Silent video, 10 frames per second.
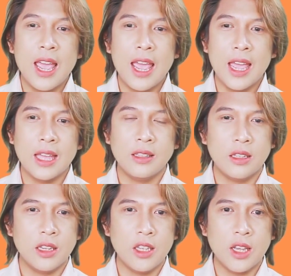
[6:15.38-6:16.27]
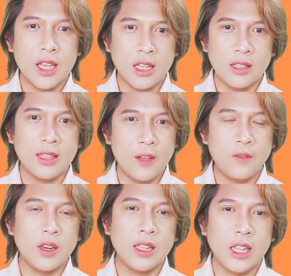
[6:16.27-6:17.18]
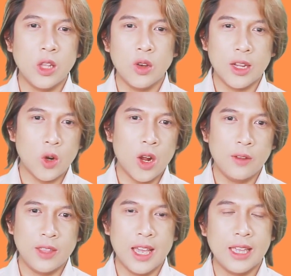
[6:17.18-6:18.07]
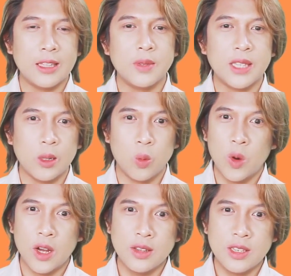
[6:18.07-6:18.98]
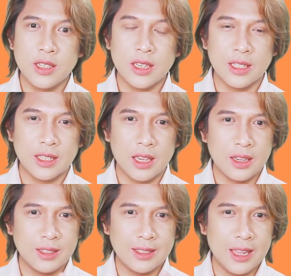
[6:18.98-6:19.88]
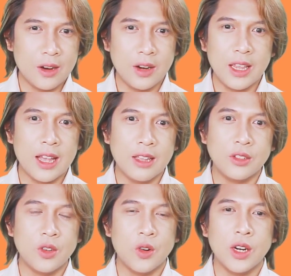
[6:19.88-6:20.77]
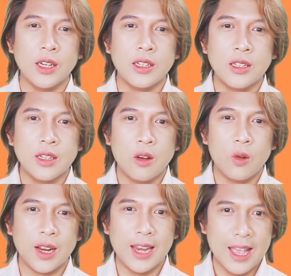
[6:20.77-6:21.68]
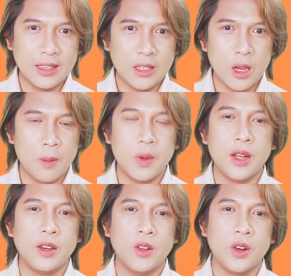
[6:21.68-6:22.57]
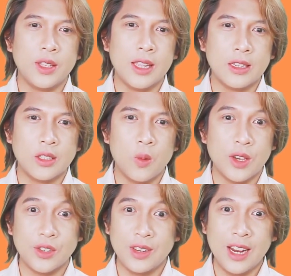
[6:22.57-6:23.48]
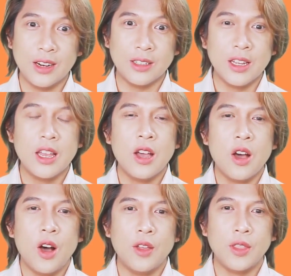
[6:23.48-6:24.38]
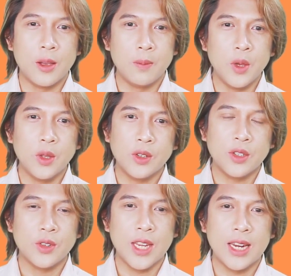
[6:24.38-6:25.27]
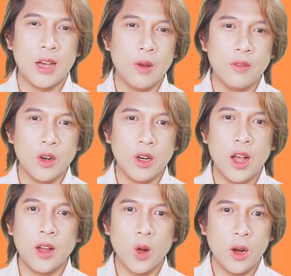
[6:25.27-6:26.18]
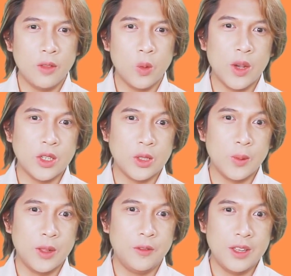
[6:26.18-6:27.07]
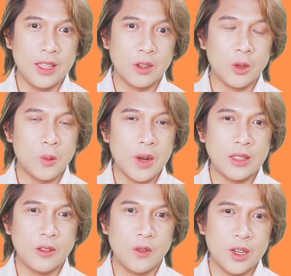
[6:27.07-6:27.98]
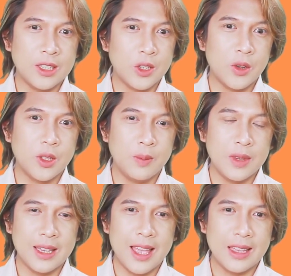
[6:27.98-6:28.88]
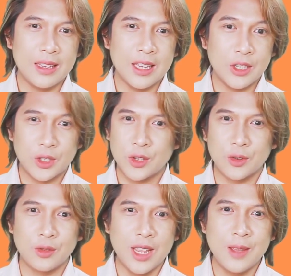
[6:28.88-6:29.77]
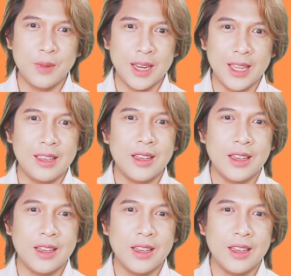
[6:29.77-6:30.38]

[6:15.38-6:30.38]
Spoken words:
And you can definitely look at all of the items at once, just staring at your or glancing upon your test questionnaire. On the computer screen, however, not all of the questions will fit. Otherwise, the font is going to be extremely